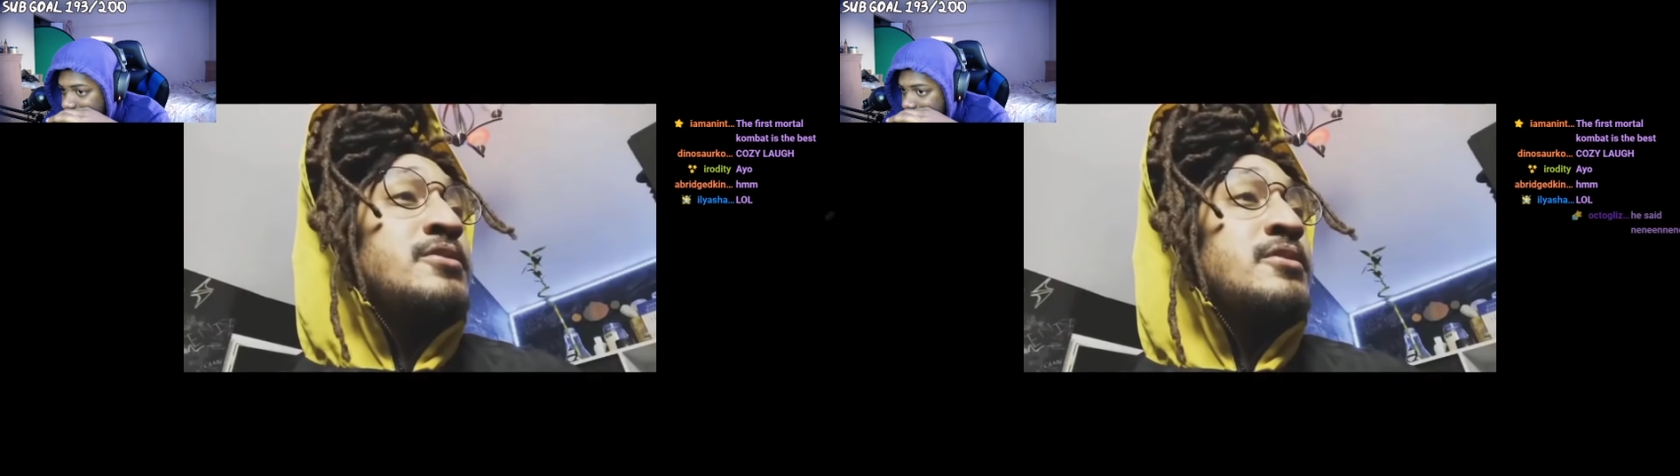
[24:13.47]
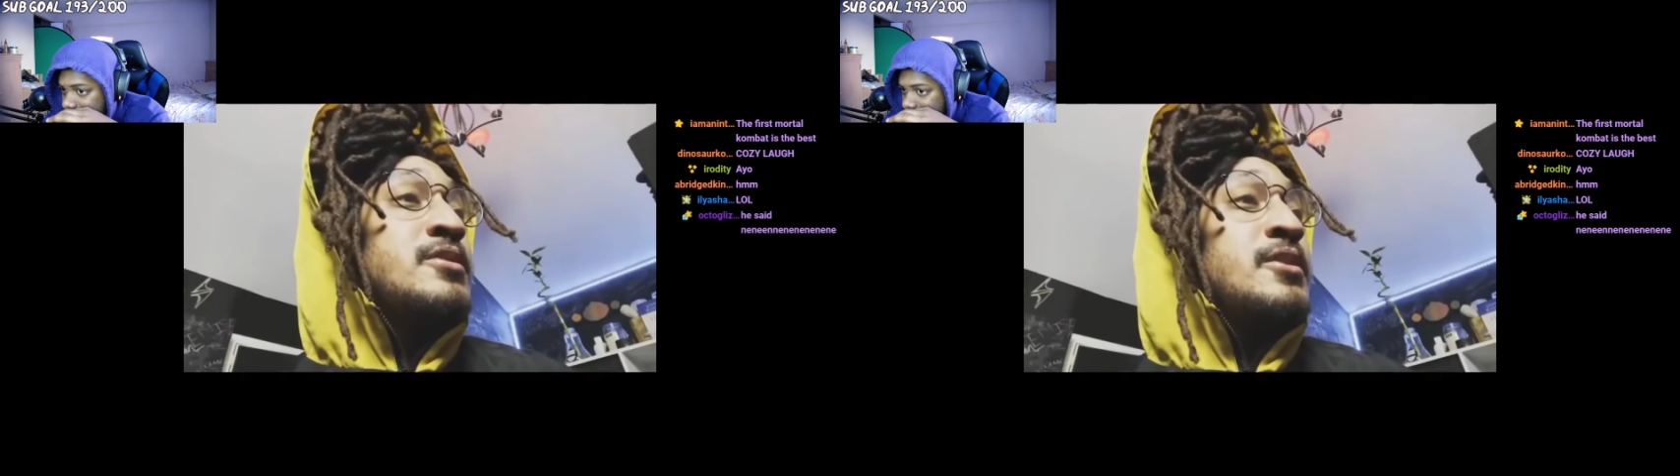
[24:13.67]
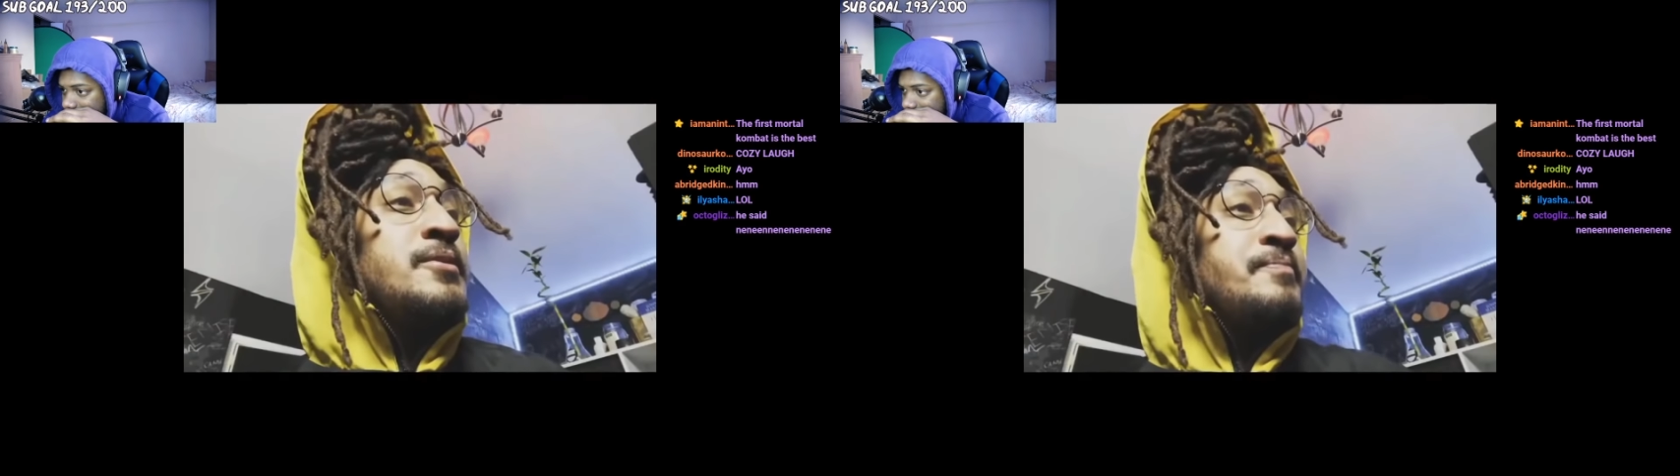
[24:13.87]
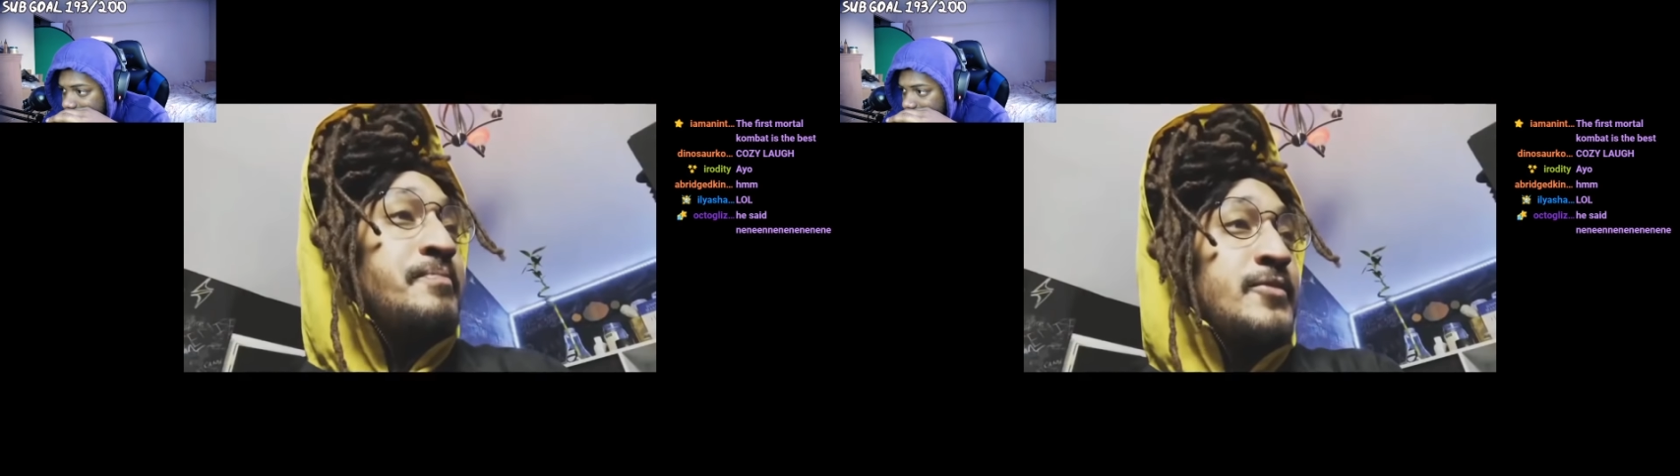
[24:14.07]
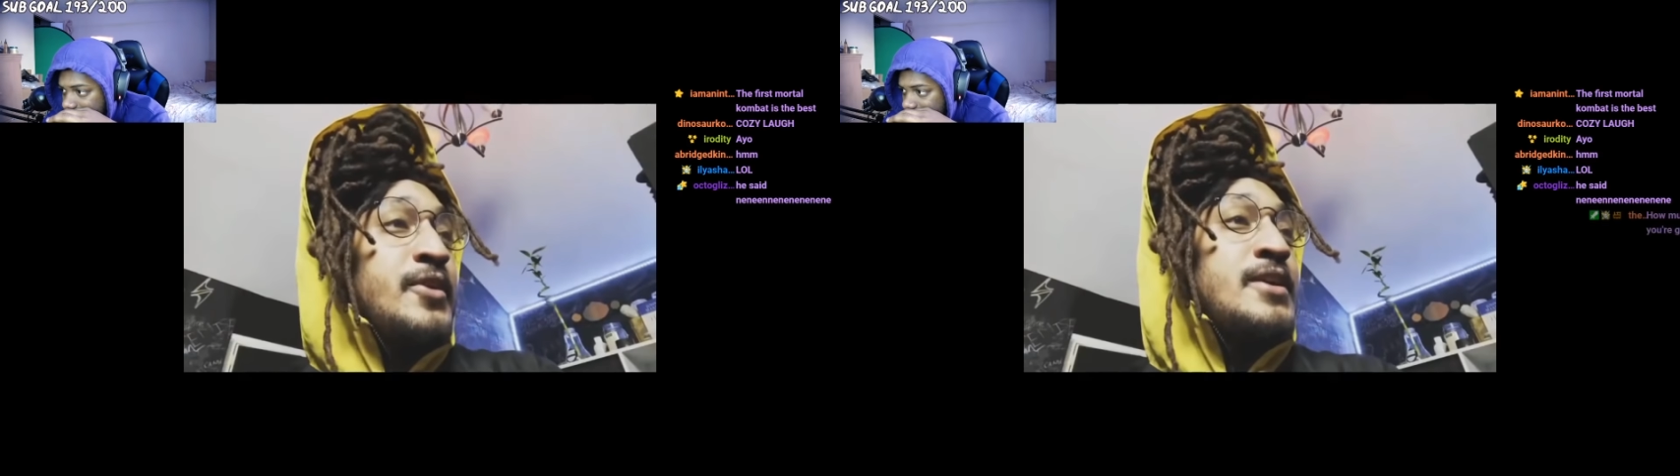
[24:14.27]
chosen,
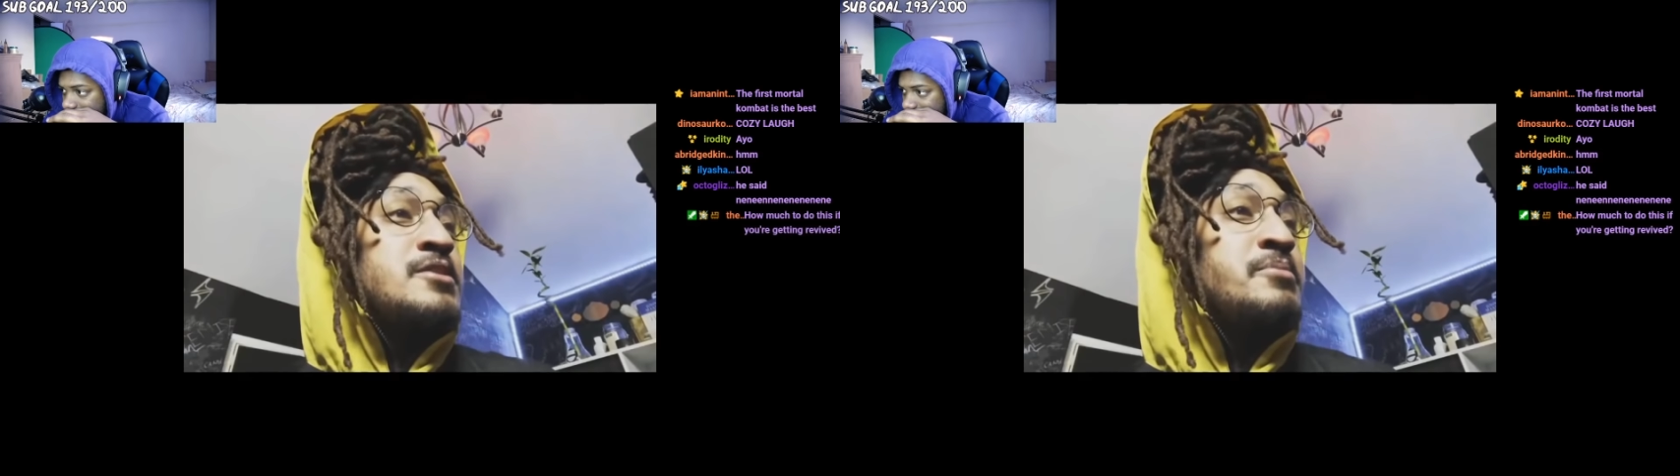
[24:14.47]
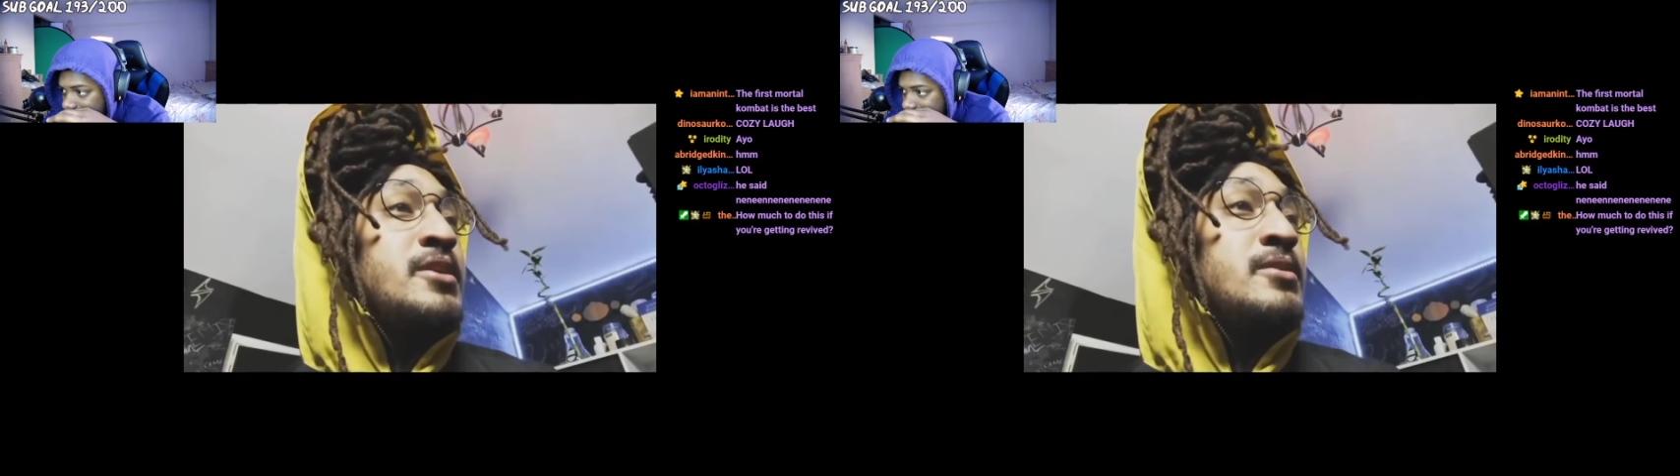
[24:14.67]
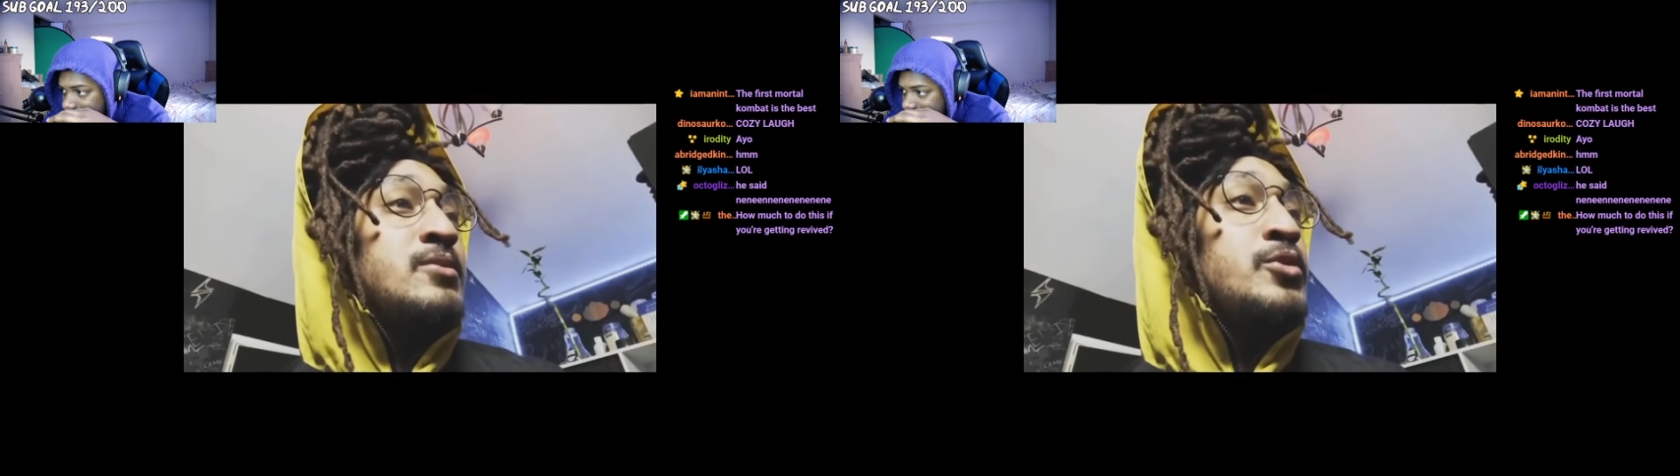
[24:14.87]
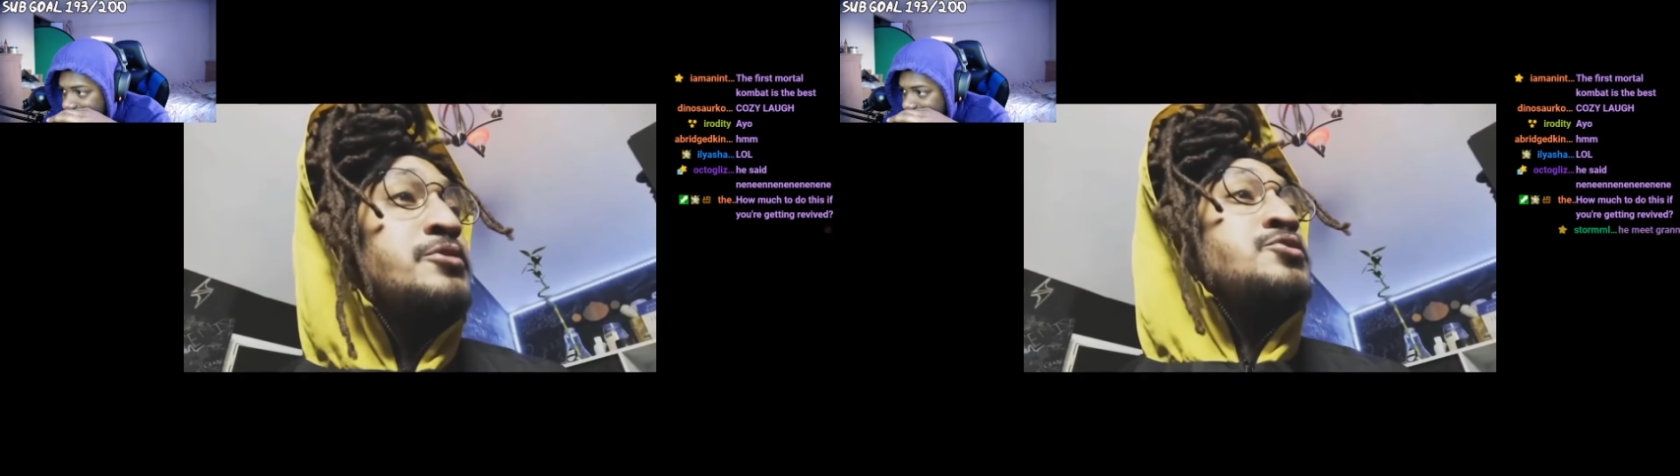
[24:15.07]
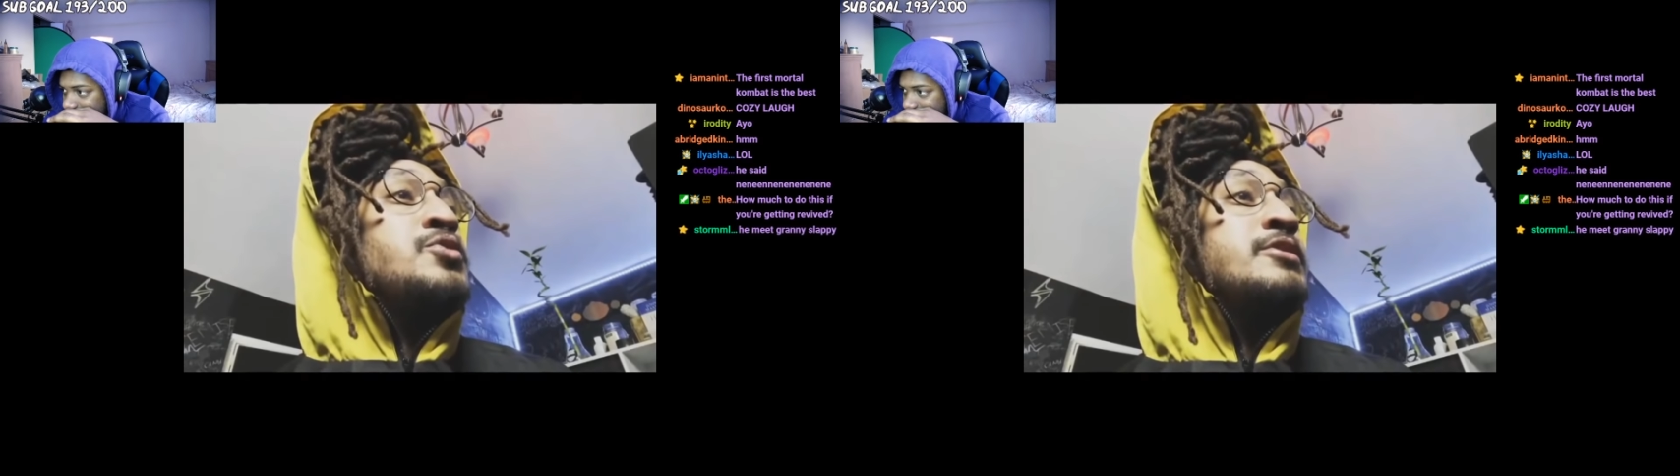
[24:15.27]
so there has to be a
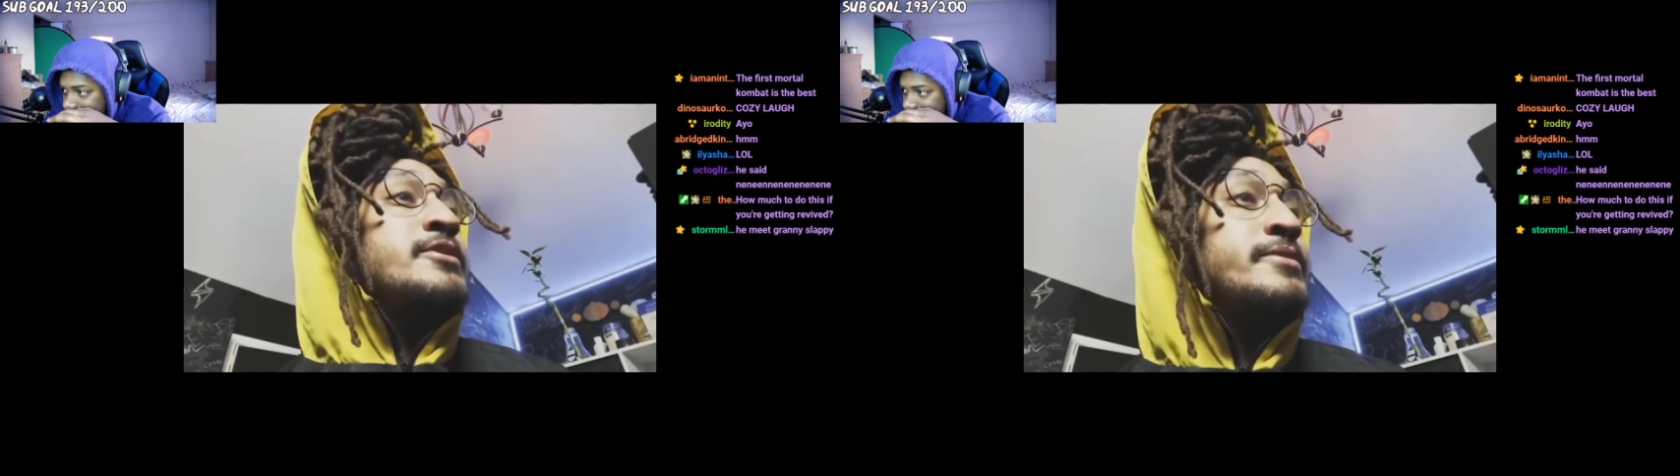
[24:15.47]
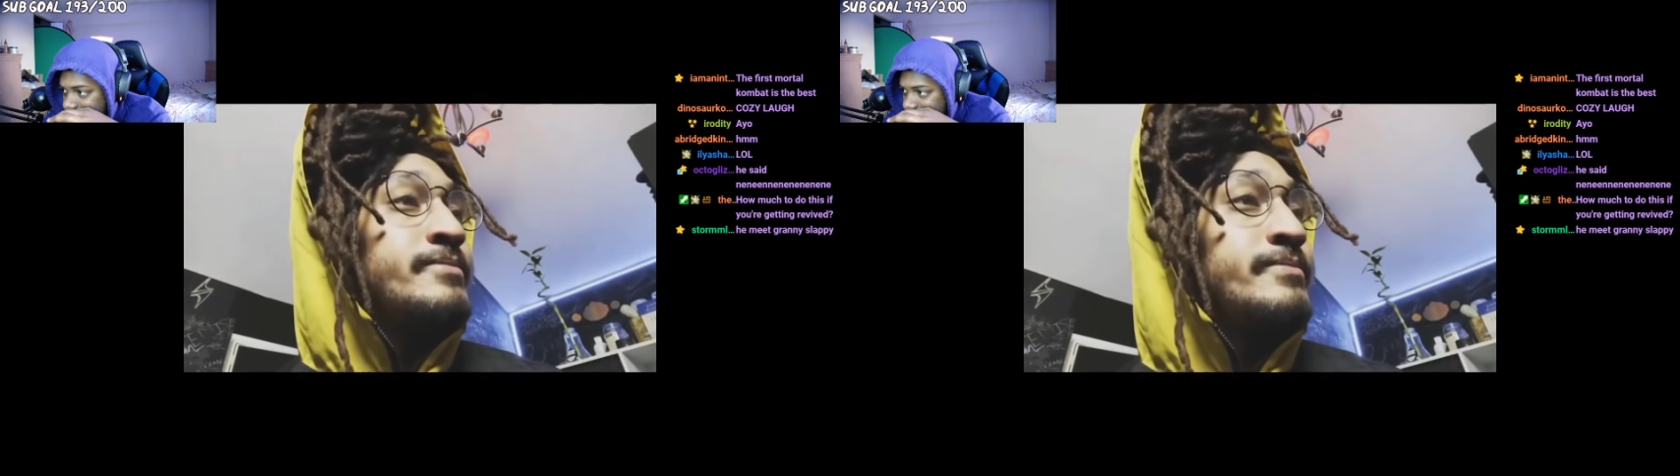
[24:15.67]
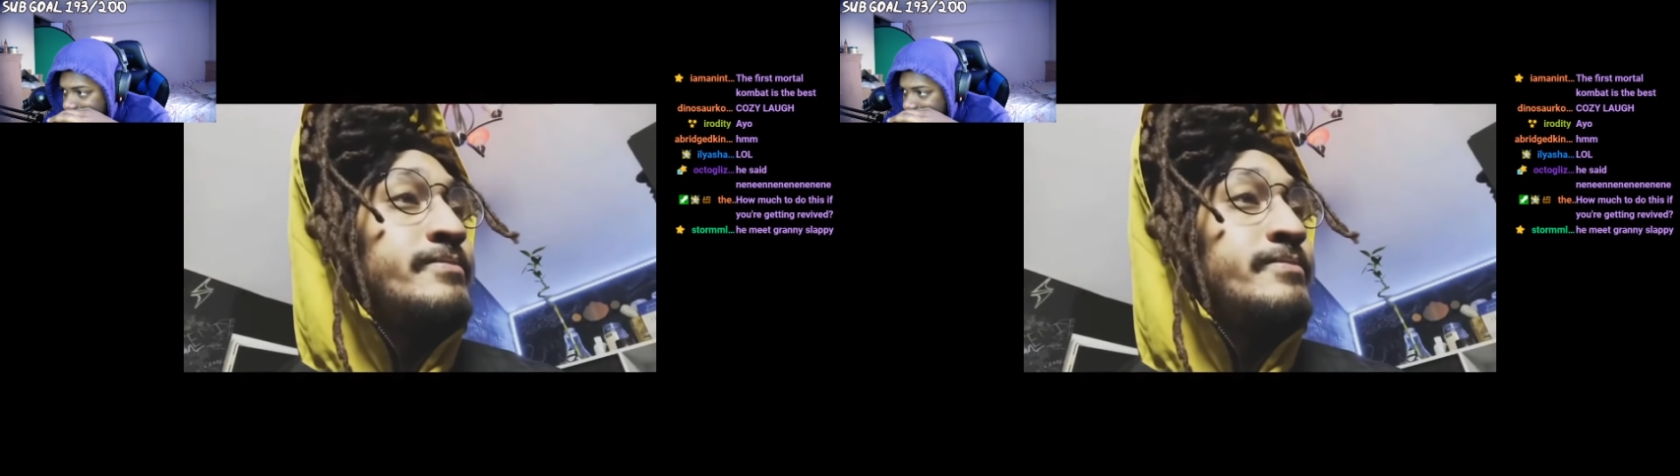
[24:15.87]
worse one.